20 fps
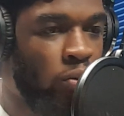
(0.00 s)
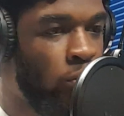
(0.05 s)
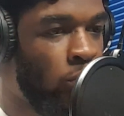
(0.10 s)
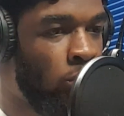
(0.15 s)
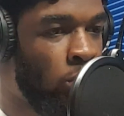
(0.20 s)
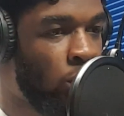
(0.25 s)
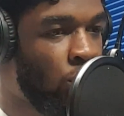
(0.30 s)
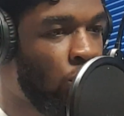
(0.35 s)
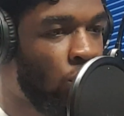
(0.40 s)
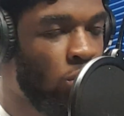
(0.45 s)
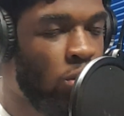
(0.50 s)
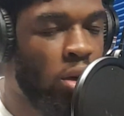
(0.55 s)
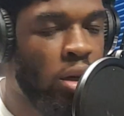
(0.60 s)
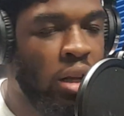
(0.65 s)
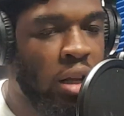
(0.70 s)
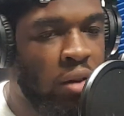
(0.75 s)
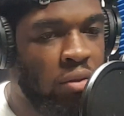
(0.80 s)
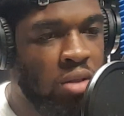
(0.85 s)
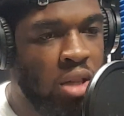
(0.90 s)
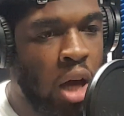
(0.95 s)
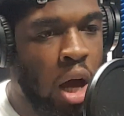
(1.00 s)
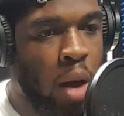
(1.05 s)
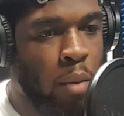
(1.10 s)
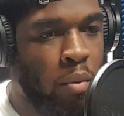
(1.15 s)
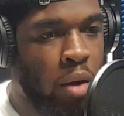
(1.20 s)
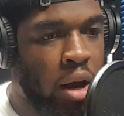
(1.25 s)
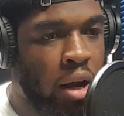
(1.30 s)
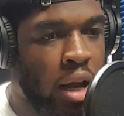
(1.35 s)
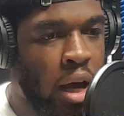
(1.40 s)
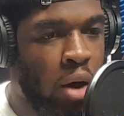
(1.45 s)
majority of time
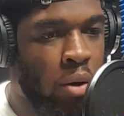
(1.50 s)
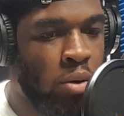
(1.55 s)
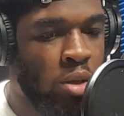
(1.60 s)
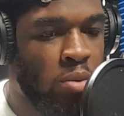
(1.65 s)
right now,